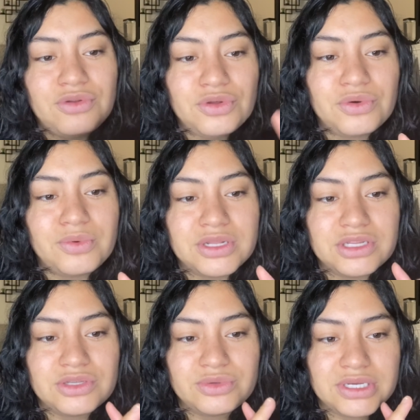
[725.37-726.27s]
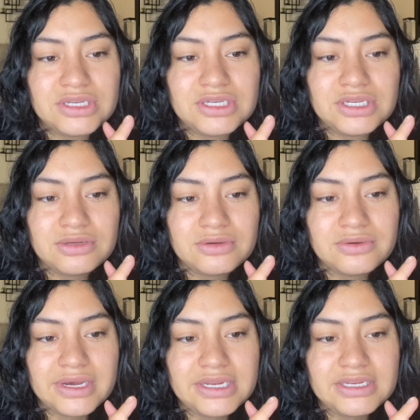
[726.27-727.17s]
do want to switch to
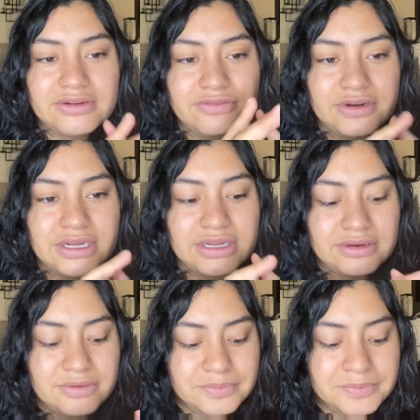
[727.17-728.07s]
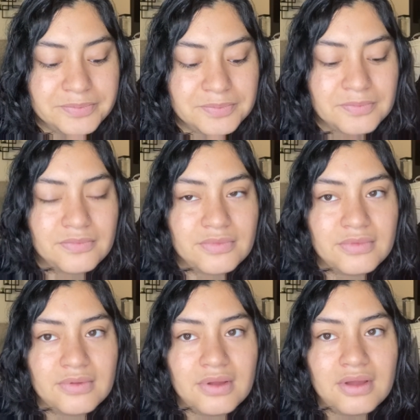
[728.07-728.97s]
a different
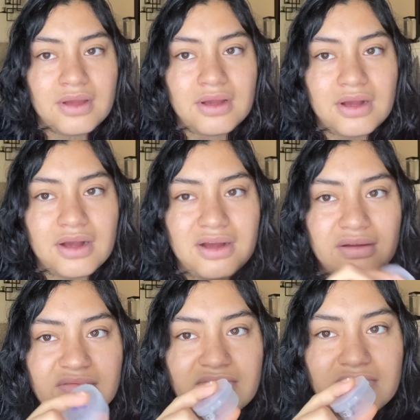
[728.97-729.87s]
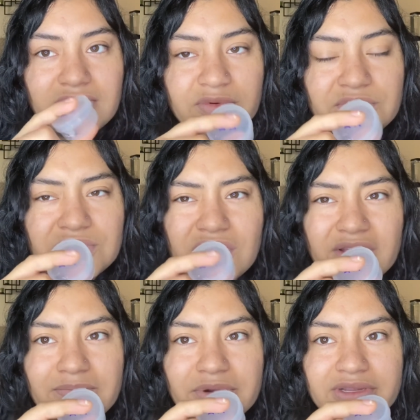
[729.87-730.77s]
what do you call
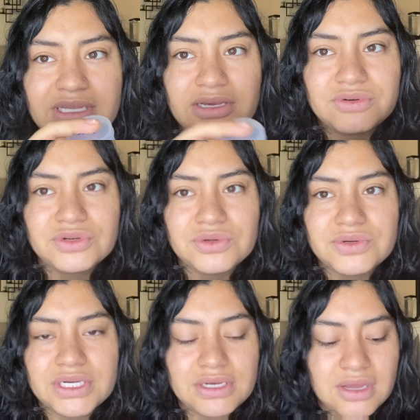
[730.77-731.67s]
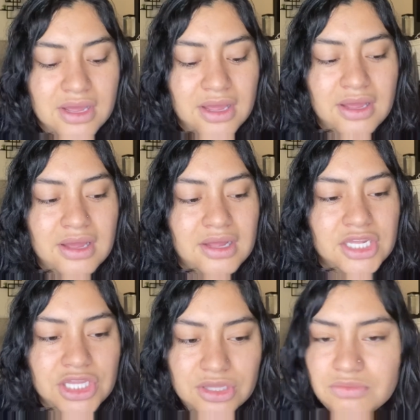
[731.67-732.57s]
it, piercing or jewelry,
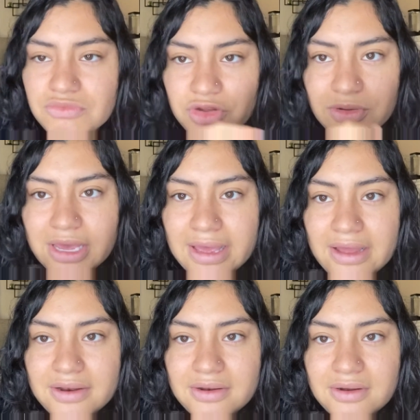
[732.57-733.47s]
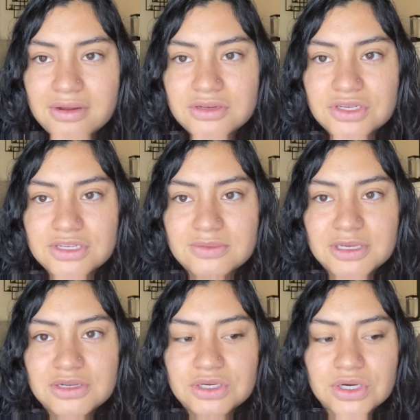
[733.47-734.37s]
you can. Just
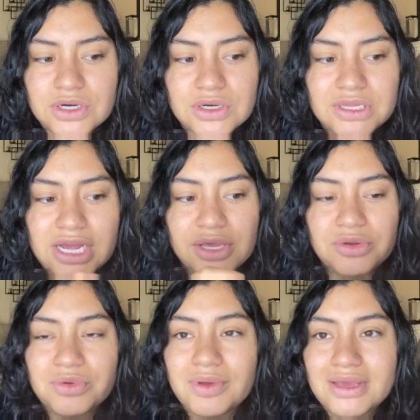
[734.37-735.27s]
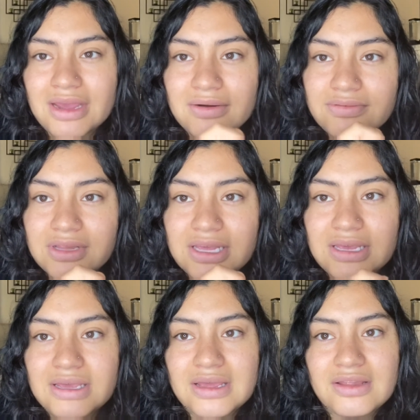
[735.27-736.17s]
make sure that you do it
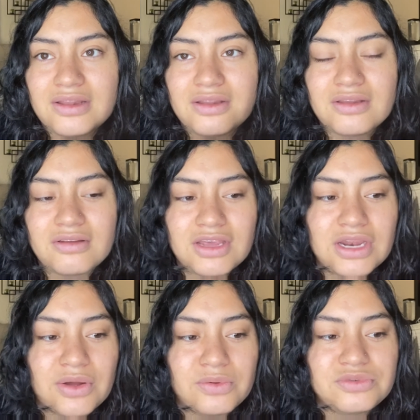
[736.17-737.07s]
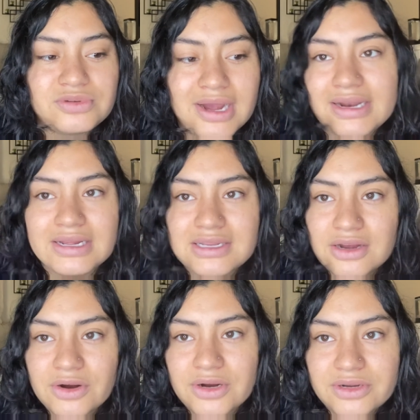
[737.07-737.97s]
carefully, and you know, try not to
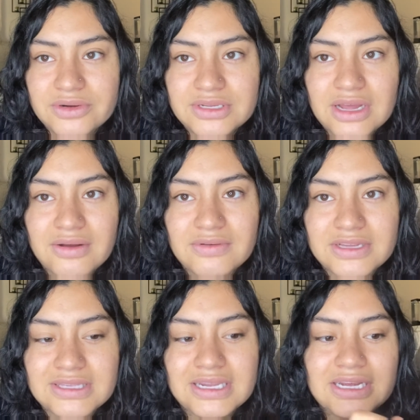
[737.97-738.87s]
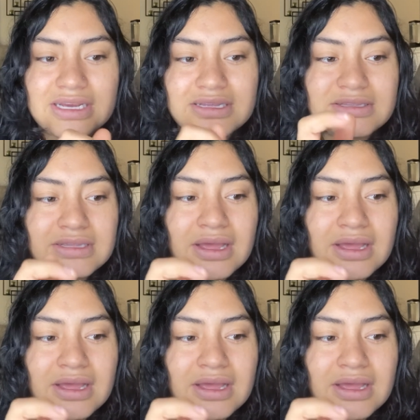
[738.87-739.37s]
hurt yourself, because it is,